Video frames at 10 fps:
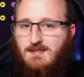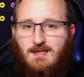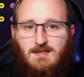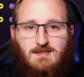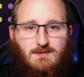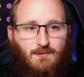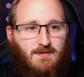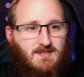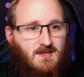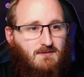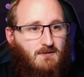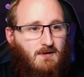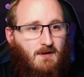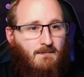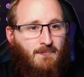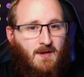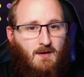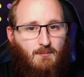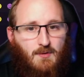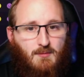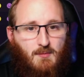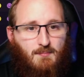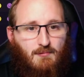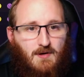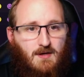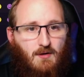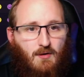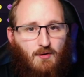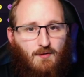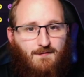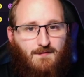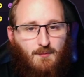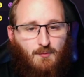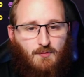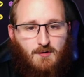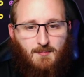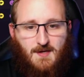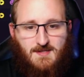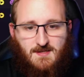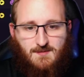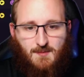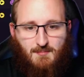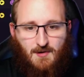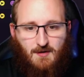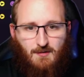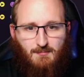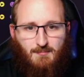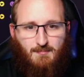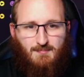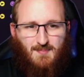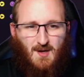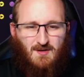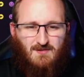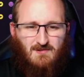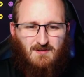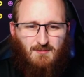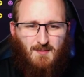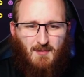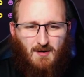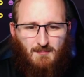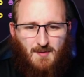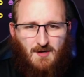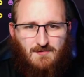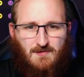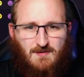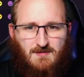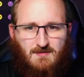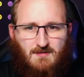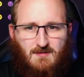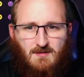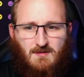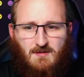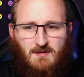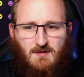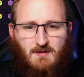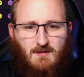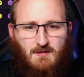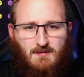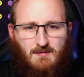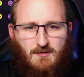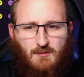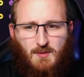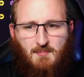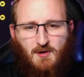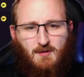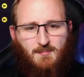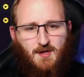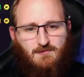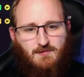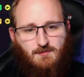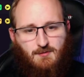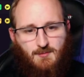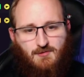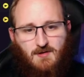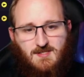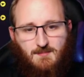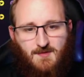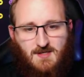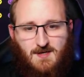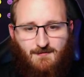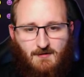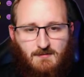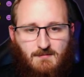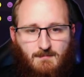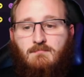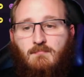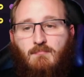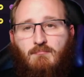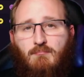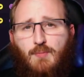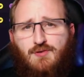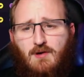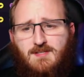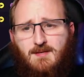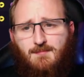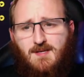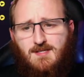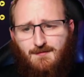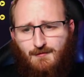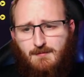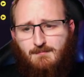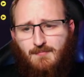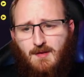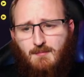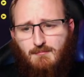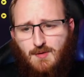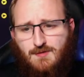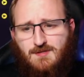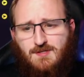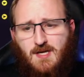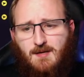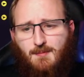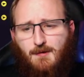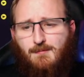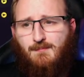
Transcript: Let's sort this out. We will bring off Walker-Peters. We'll bring on Bertrand. Do we bring on Bertrand? Do we bring on Bertrand, or do we try something different? We try something different. Moussa Djenepo.